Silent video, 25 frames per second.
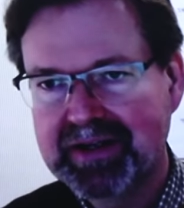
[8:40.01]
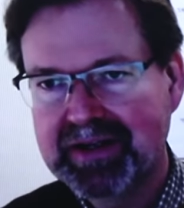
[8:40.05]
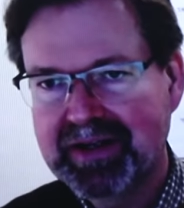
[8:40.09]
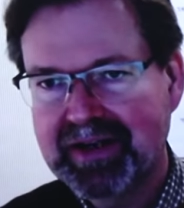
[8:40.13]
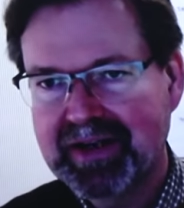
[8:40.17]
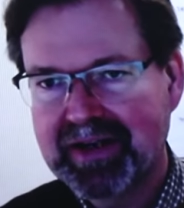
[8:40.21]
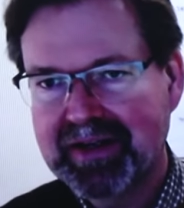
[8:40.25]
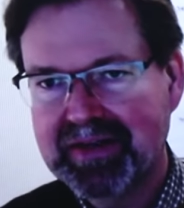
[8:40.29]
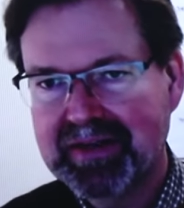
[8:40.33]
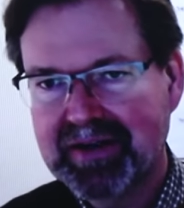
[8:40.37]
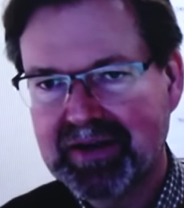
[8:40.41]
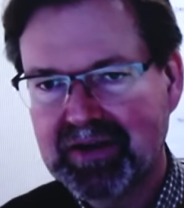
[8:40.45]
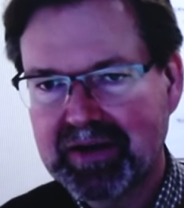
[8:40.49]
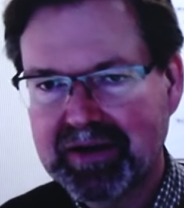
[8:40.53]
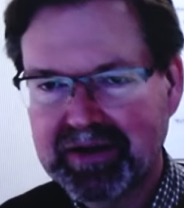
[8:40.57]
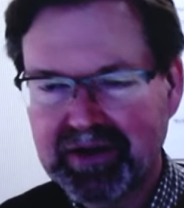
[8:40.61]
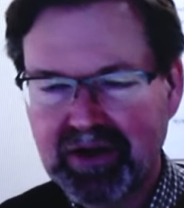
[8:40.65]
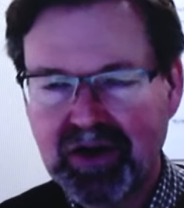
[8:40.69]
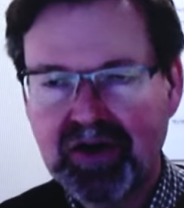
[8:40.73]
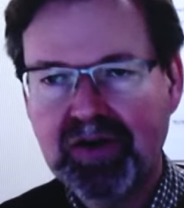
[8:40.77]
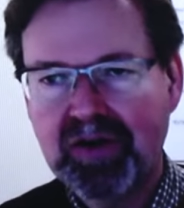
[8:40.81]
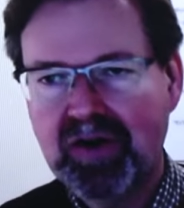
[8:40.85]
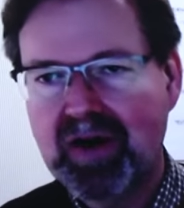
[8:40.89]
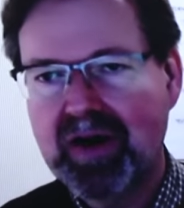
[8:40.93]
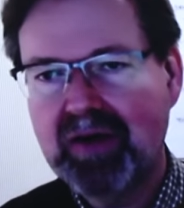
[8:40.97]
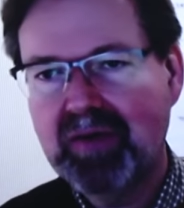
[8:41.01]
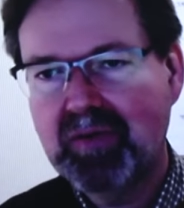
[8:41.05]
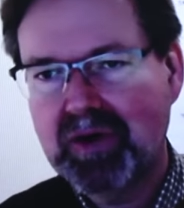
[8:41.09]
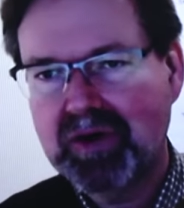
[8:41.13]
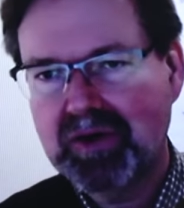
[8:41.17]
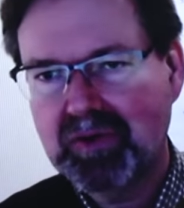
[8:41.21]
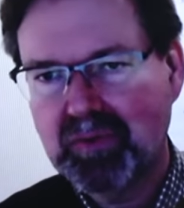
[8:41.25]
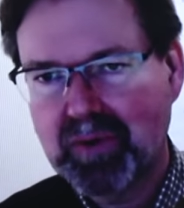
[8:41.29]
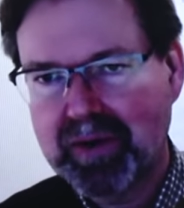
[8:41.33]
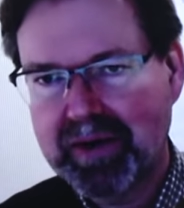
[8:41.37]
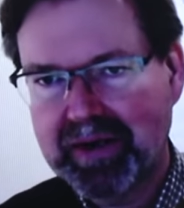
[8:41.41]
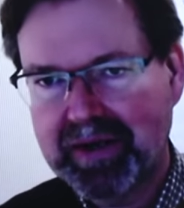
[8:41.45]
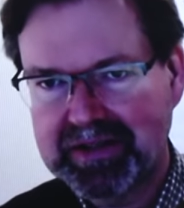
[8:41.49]
And they're like, no, I want to
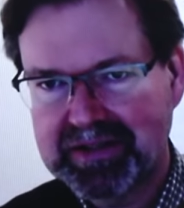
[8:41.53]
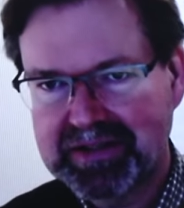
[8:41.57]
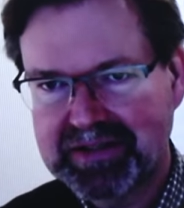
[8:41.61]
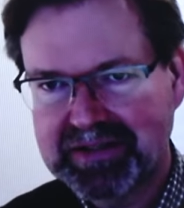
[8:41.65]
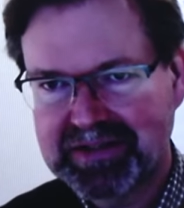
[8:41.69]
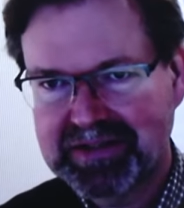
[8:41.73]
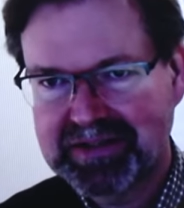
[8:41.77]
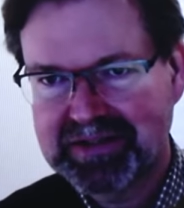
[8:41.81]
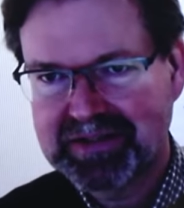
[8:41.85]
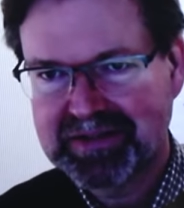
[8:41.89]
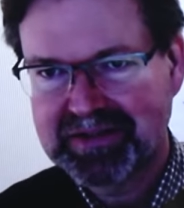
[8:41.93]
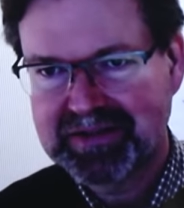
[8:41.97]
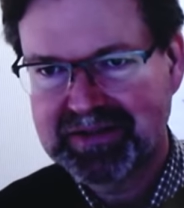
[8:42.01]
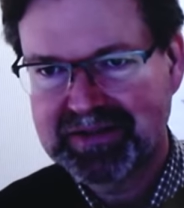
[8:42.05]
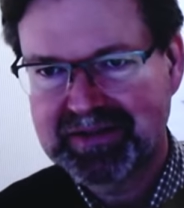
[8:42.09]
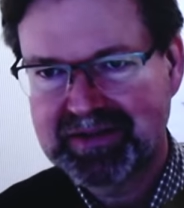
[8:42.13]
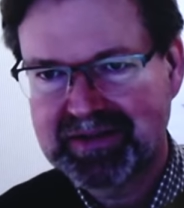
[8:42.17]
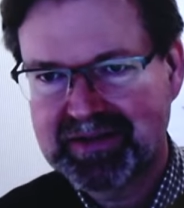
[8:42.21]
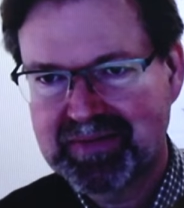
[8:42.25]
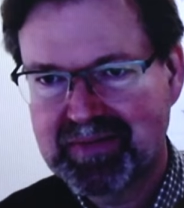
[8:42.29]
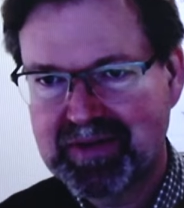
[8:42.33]
wait. I'm